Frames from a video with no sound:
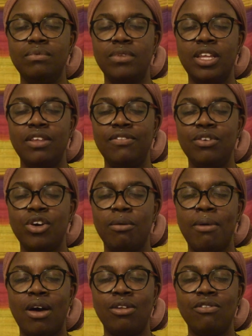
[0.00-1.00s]
And if you
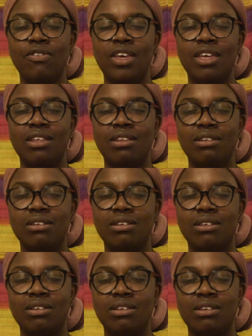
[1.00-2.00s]
come out of it,
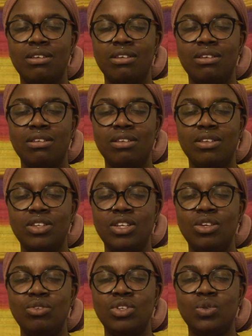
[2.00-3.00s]

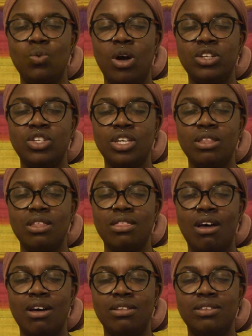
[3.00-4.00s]
continue just watching the
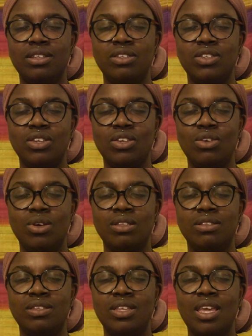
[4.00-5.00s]
thoughts until you
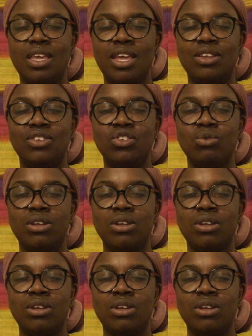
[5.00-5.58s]
can sink into